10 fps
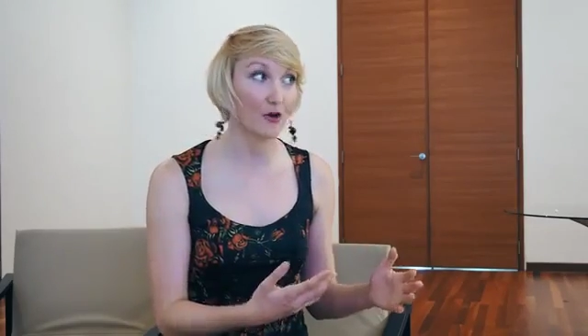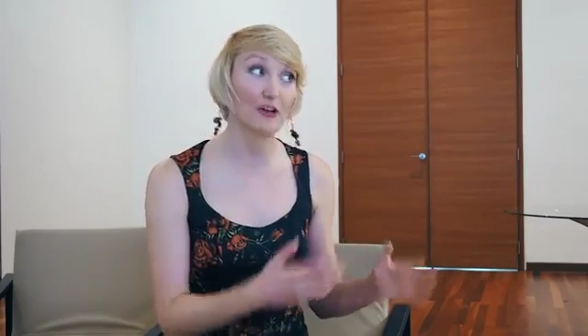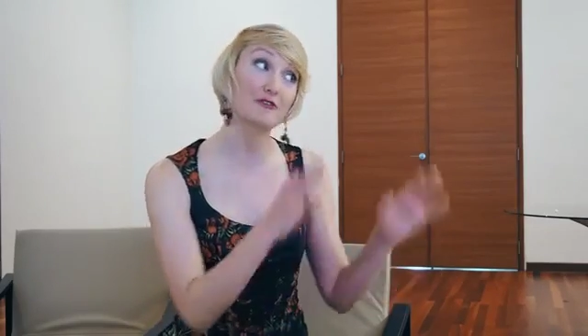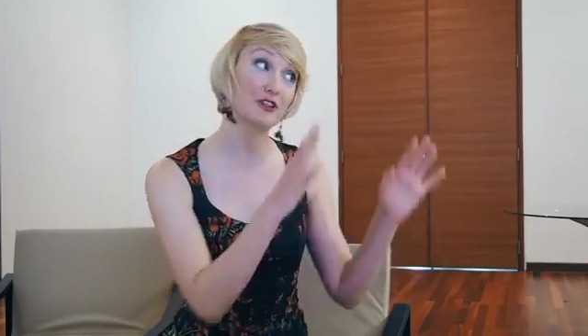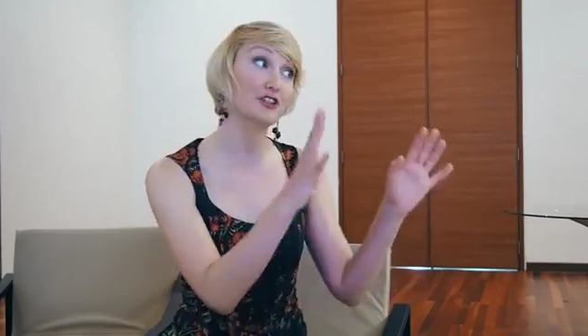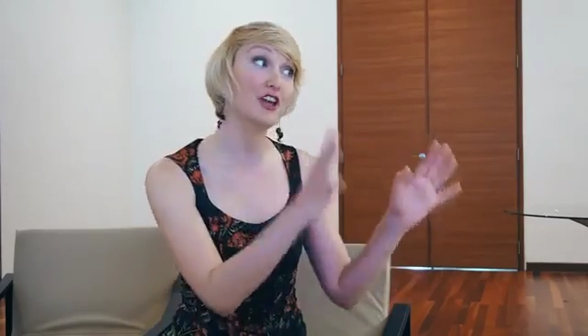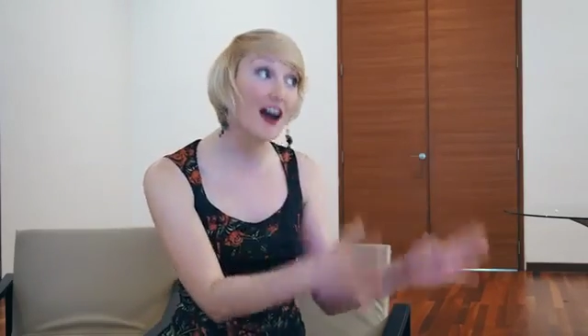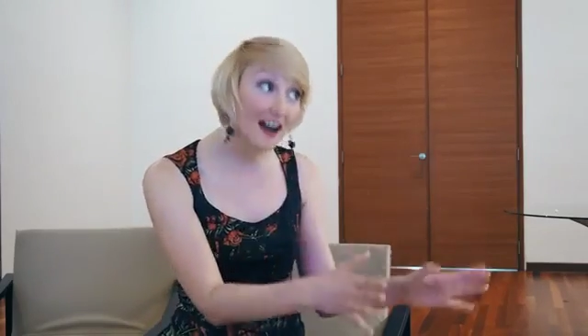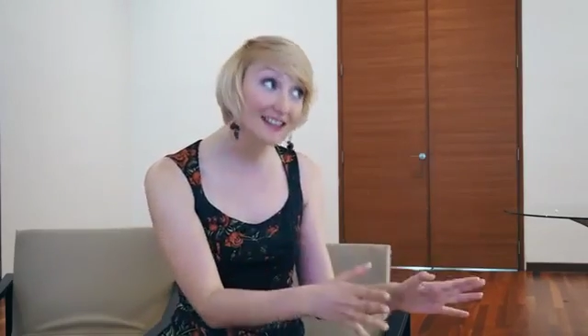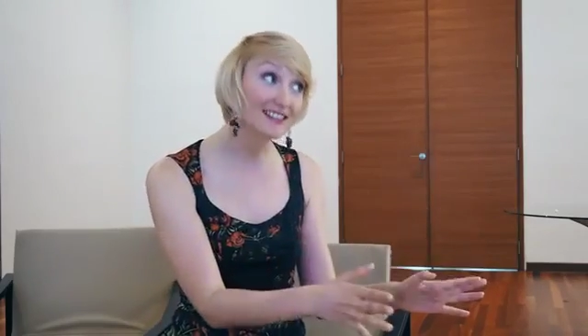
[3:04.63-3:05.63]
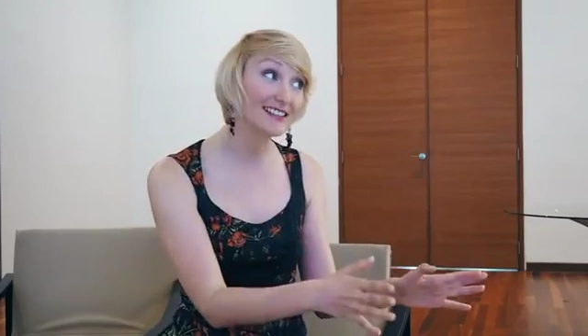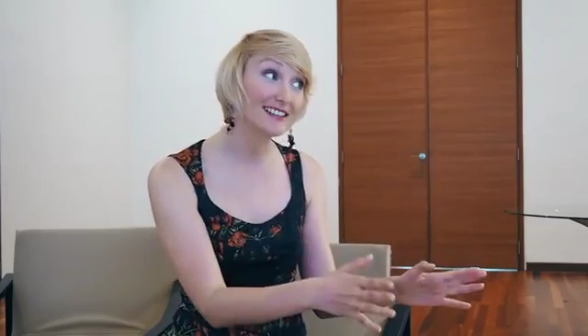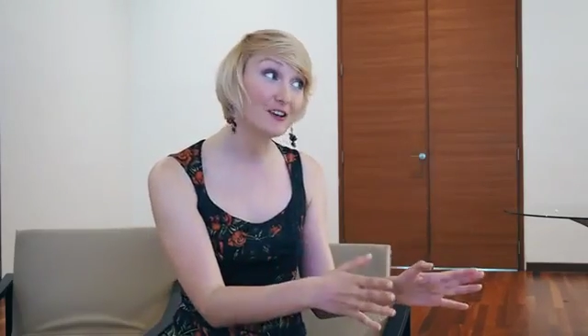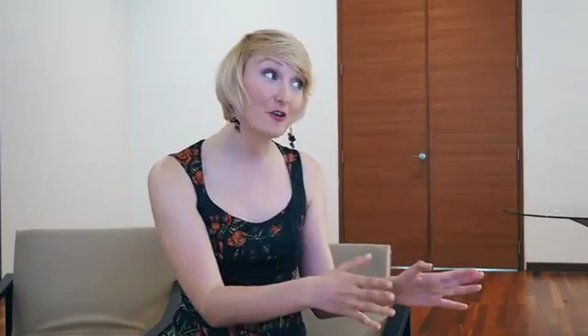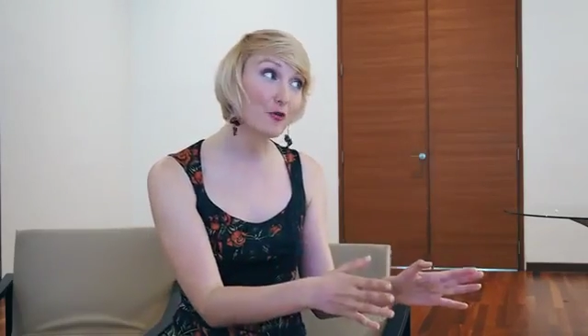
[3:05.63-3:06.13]
Or if you don't,
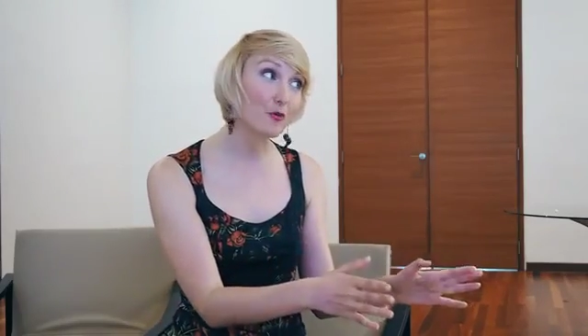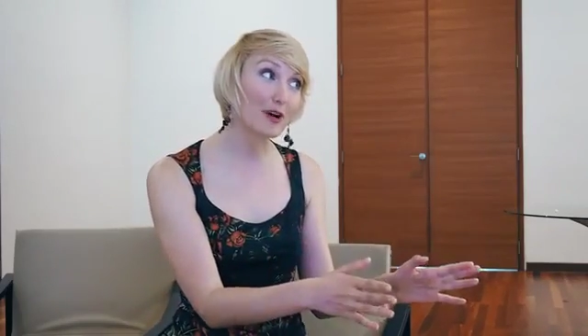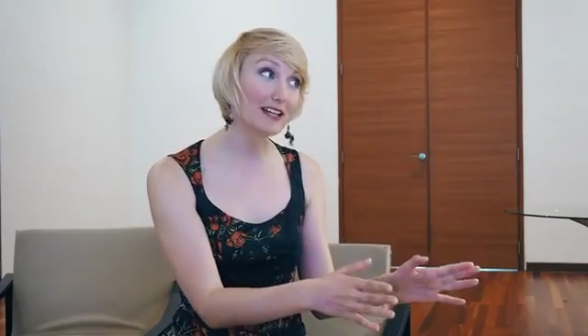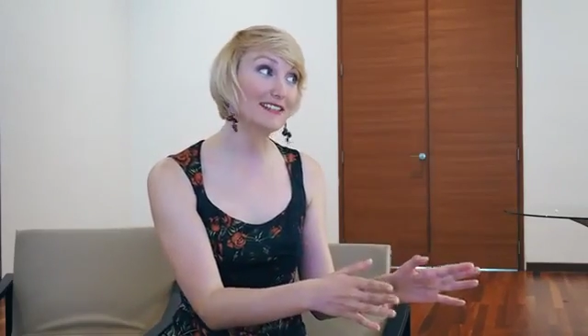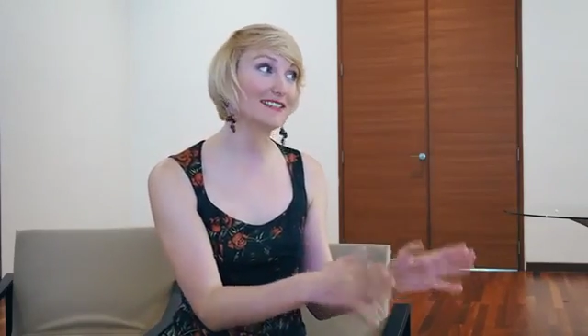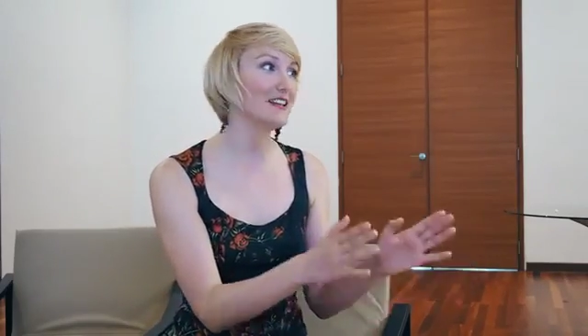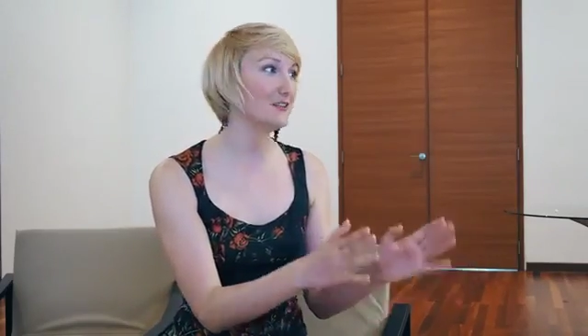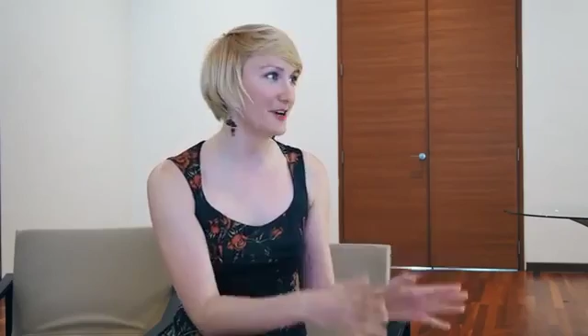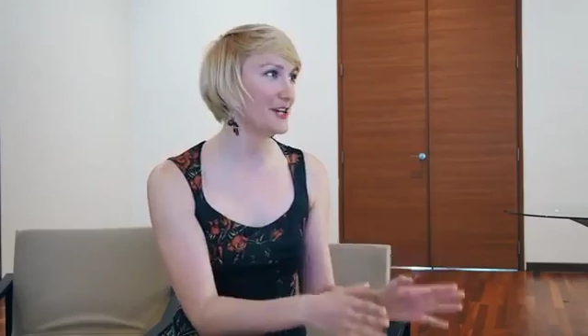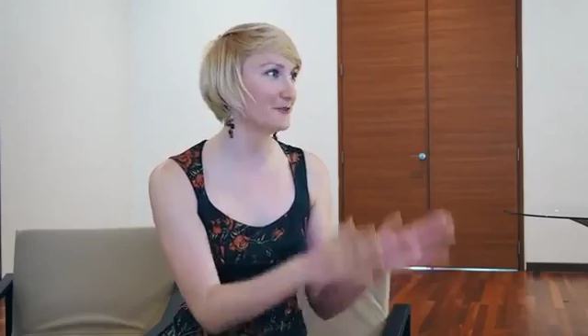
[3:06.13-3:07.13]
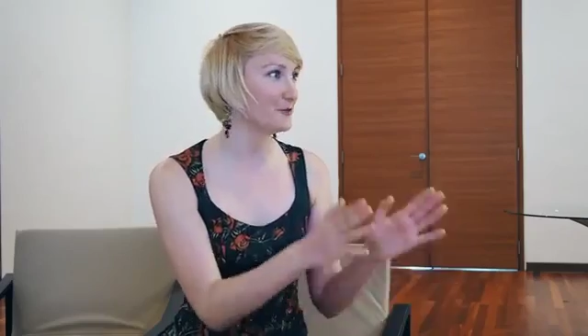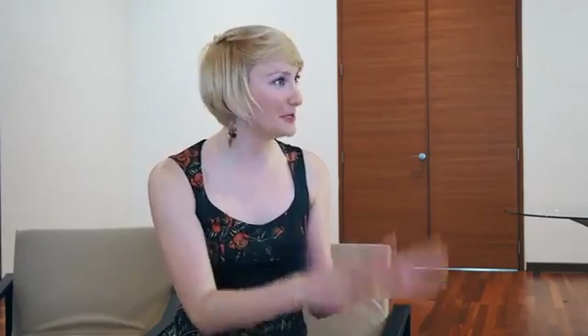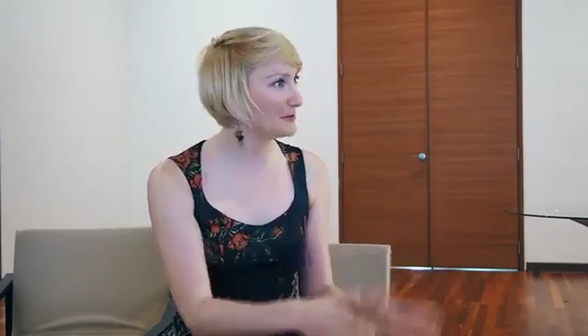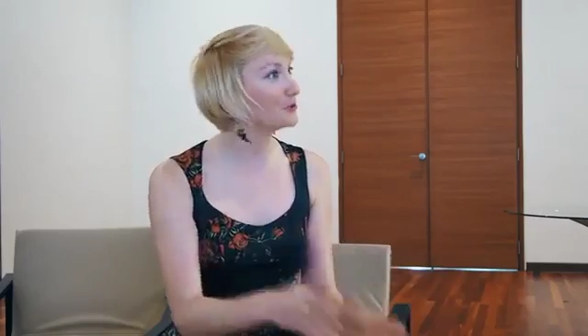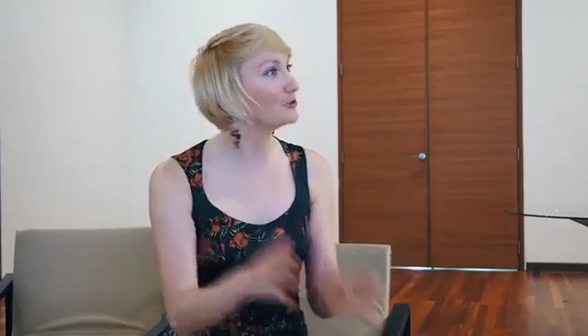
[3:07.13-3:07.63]
what is the advice for
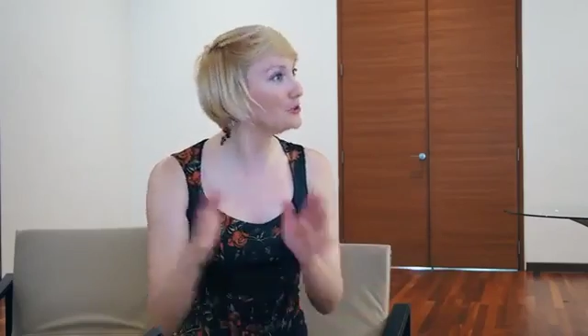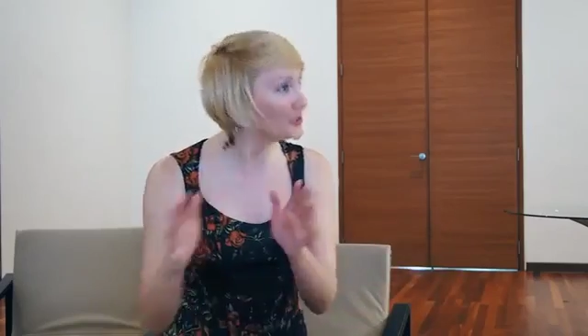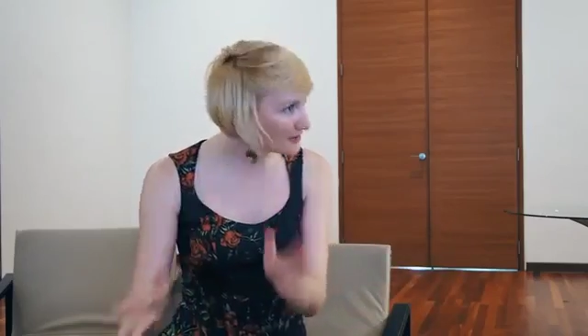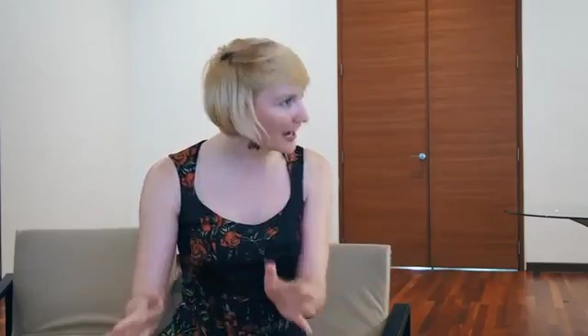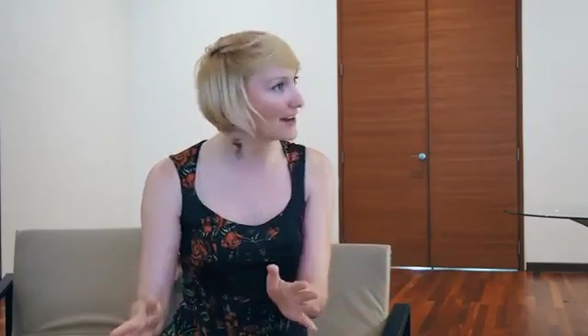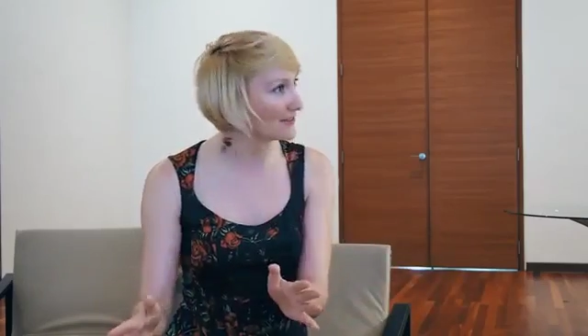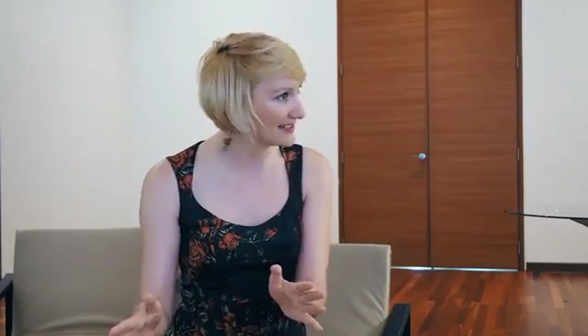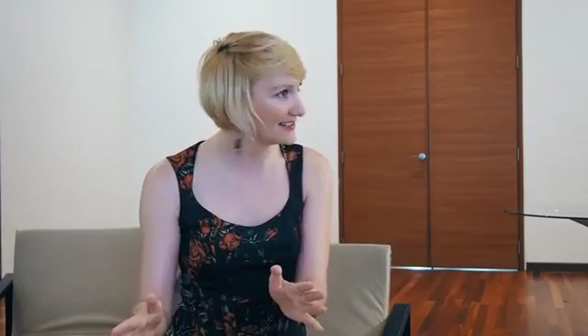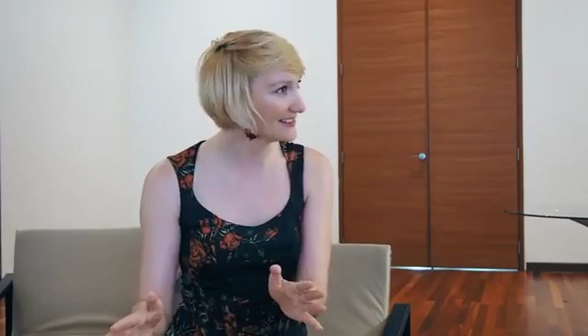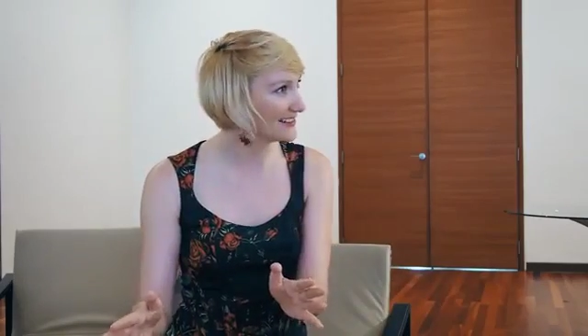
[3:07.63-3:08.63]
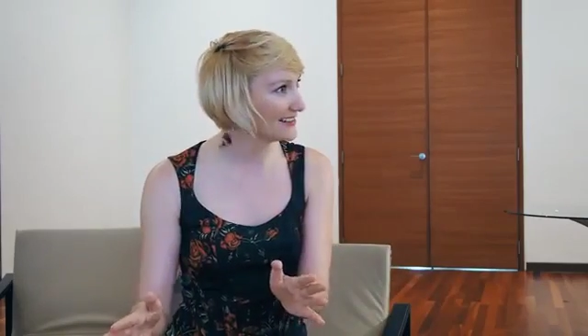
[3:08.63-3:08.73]
people who do have it